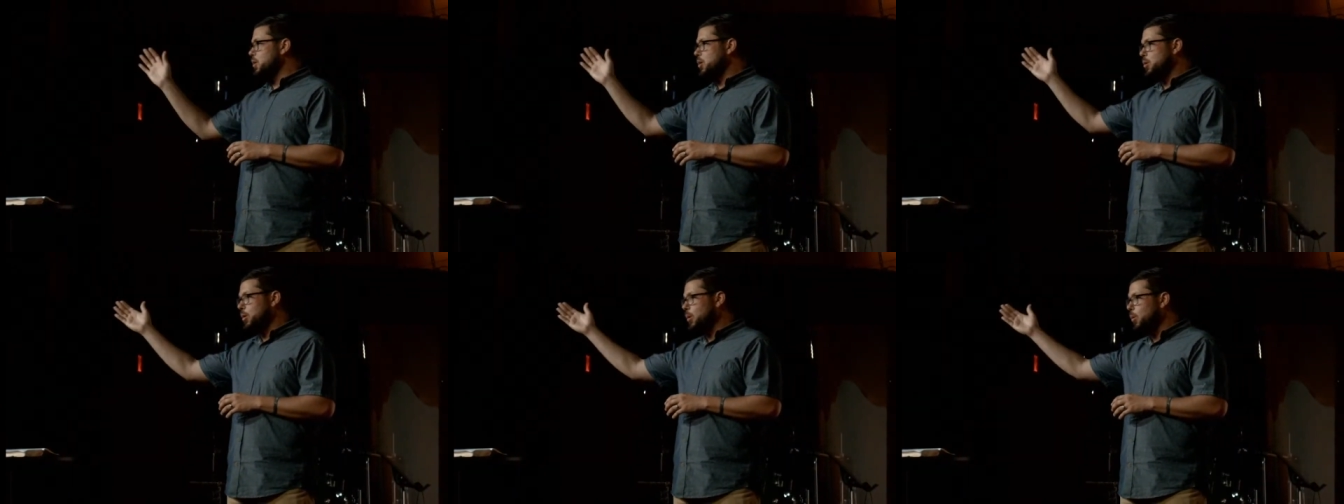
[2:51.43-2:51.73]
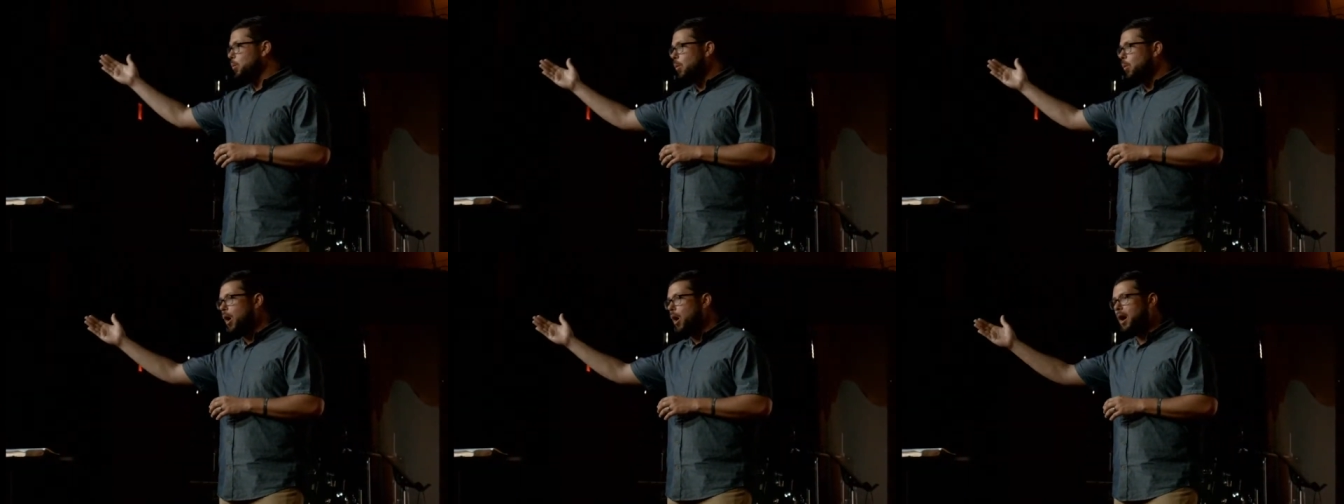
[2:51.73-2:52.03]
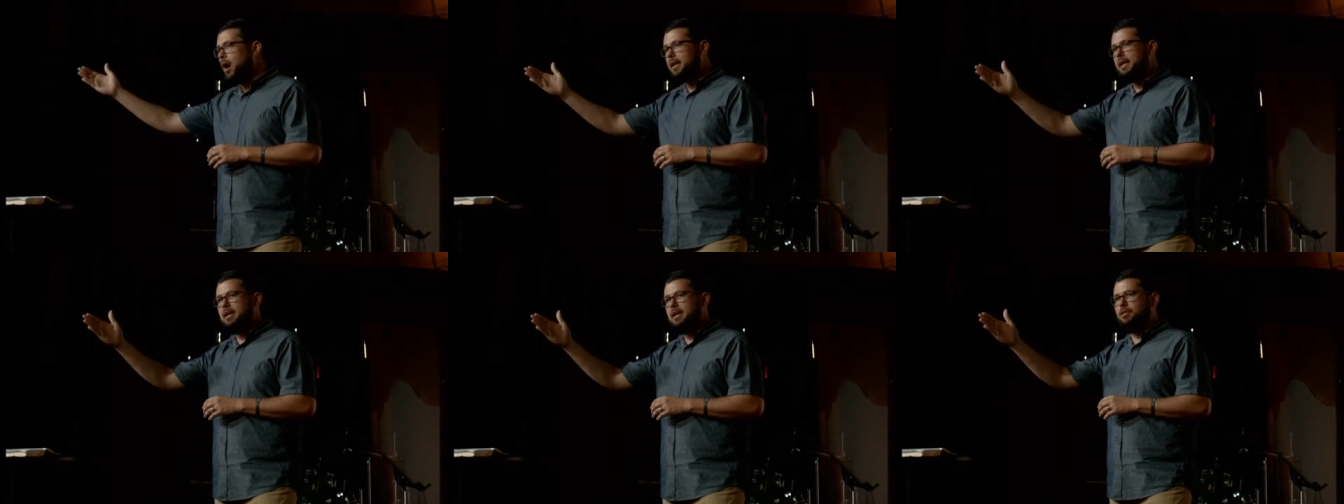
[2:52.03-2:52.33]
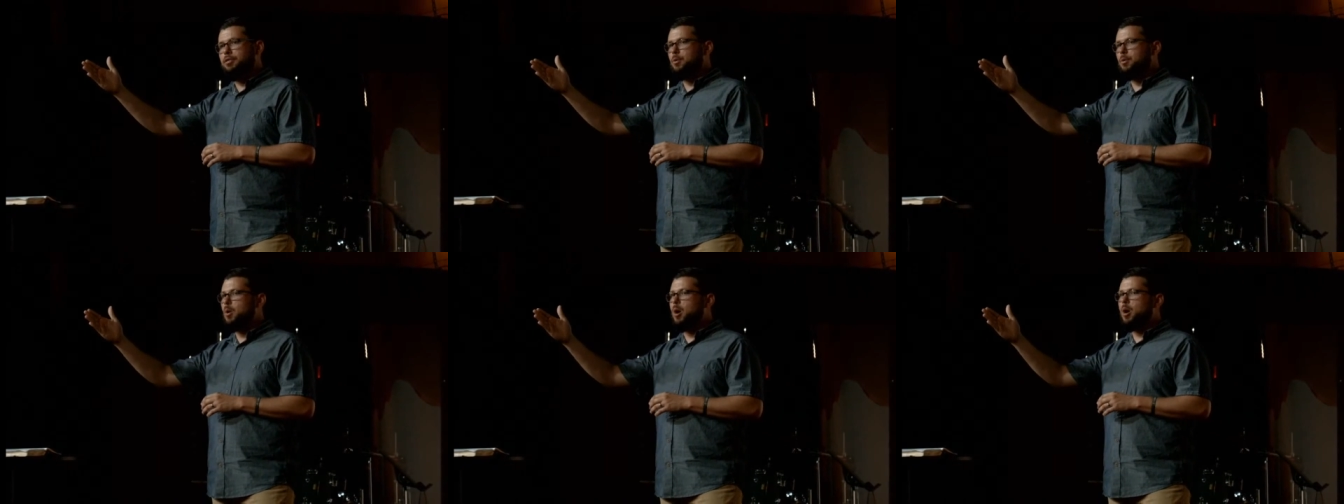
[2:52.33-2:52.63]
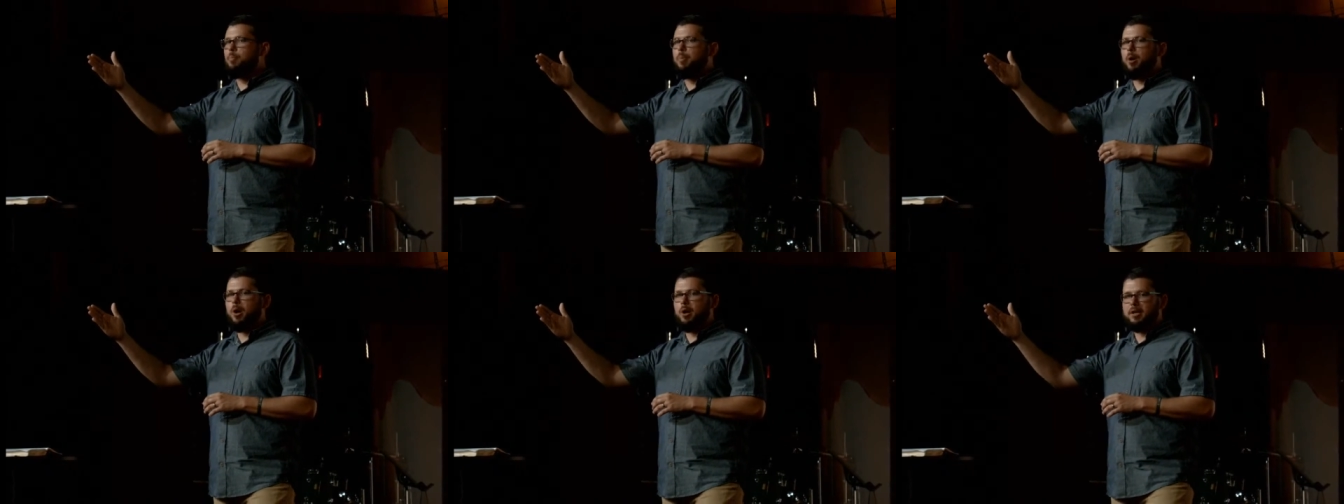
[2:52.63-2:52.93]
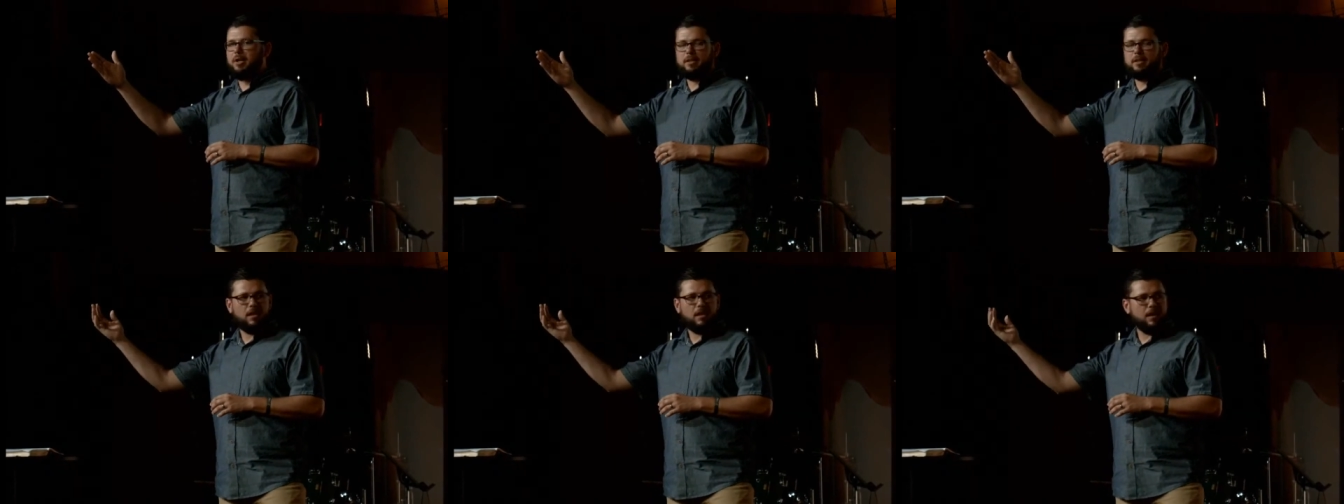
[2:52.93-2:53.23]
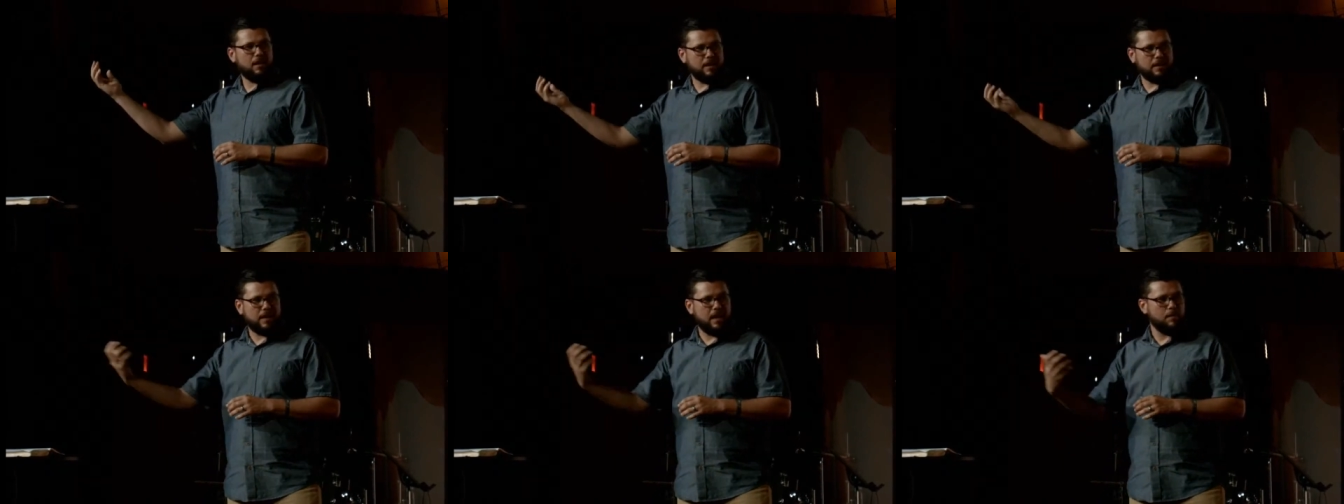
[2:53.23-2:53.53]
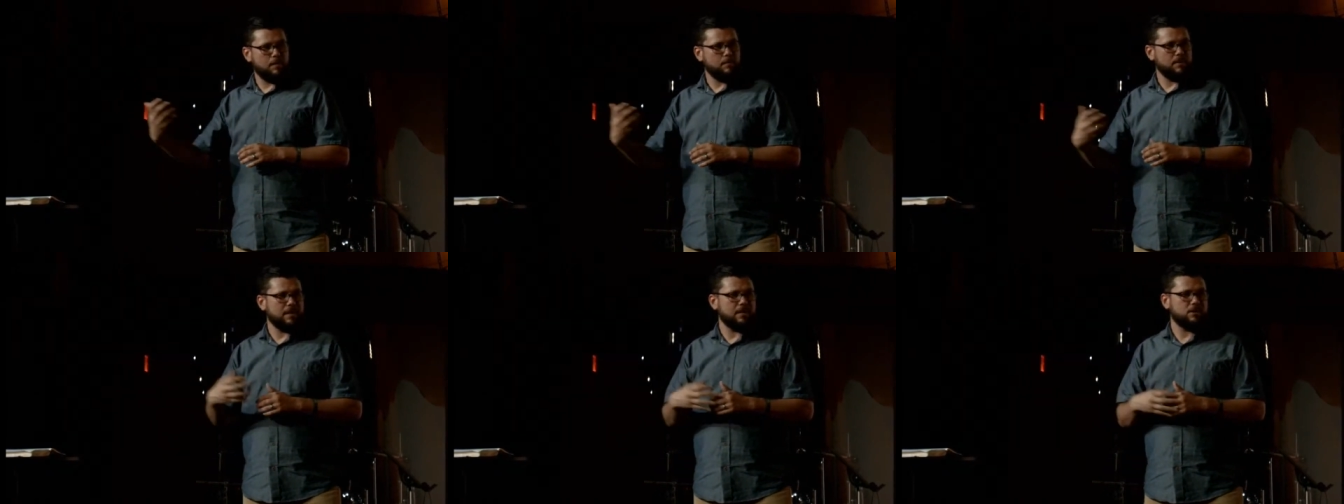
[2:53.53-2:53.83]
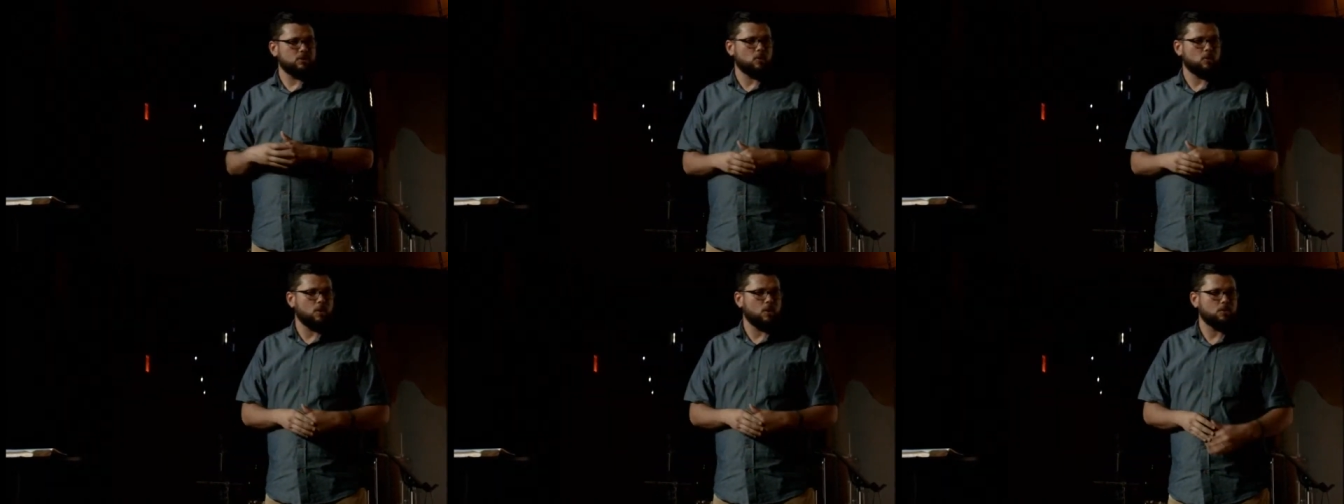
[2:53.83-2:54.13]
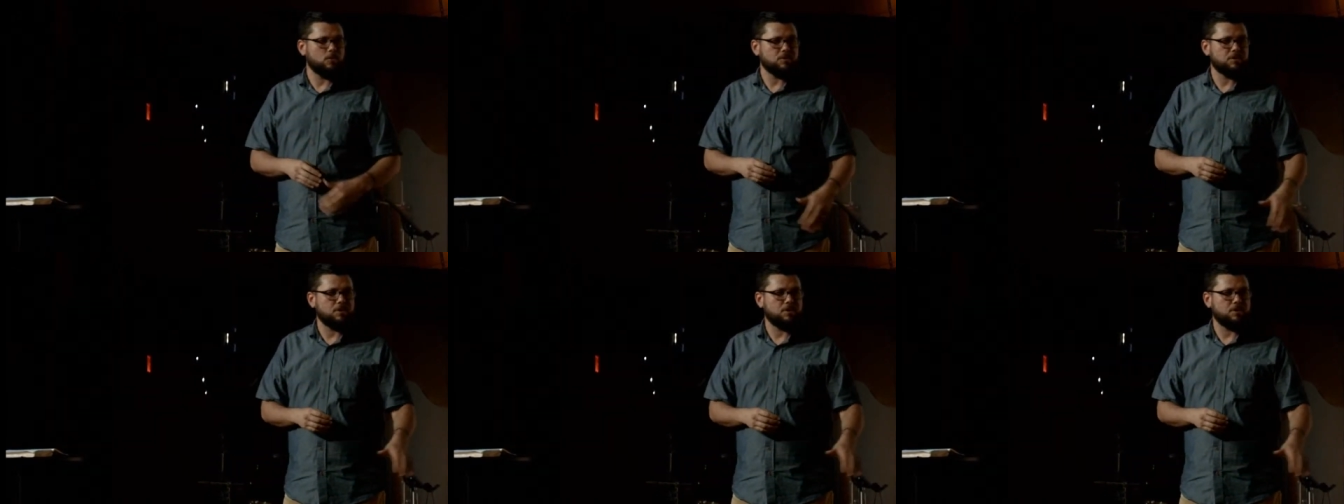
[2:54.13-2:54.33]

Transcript: who are walking through our parking lot and coming into our doors,